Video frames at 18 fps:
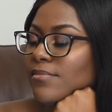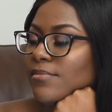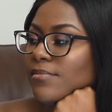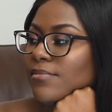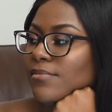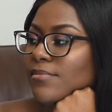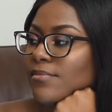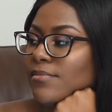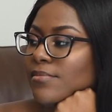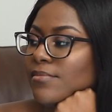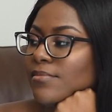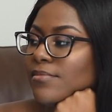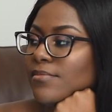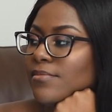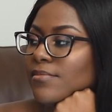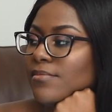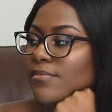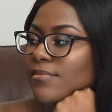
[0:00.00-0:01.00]

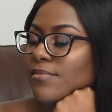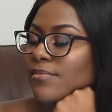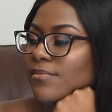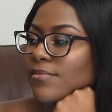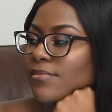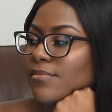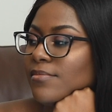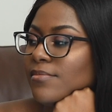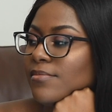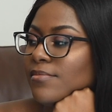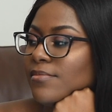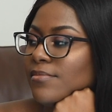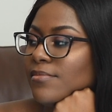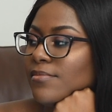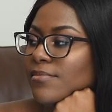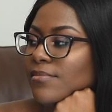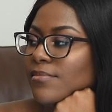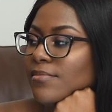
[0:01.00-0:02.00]

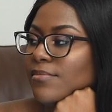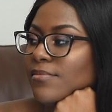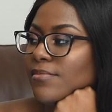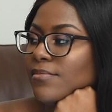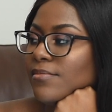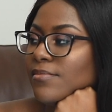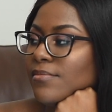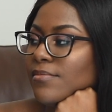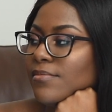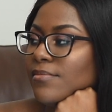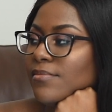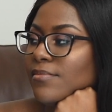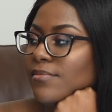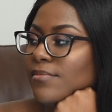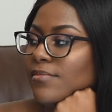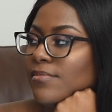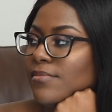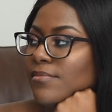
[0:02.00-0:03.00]

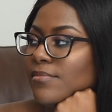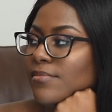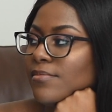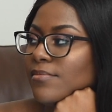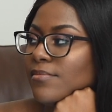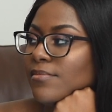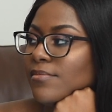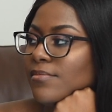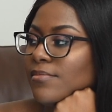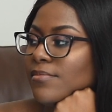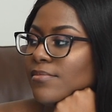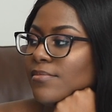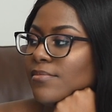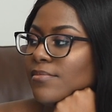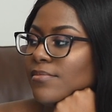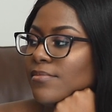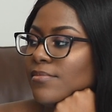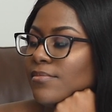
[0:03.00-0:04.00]

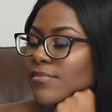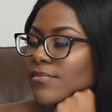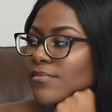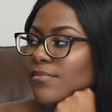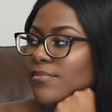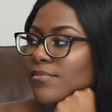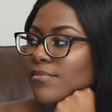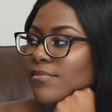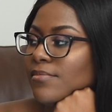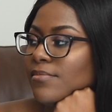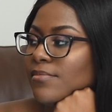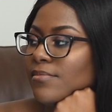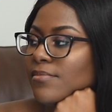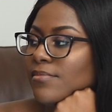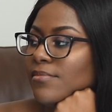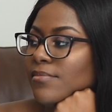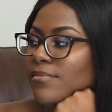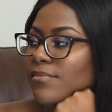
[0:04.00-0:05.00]

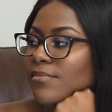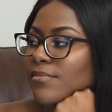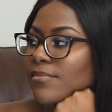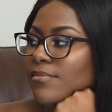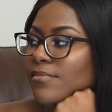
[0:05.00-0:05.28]
No words are spoken by the person on screen.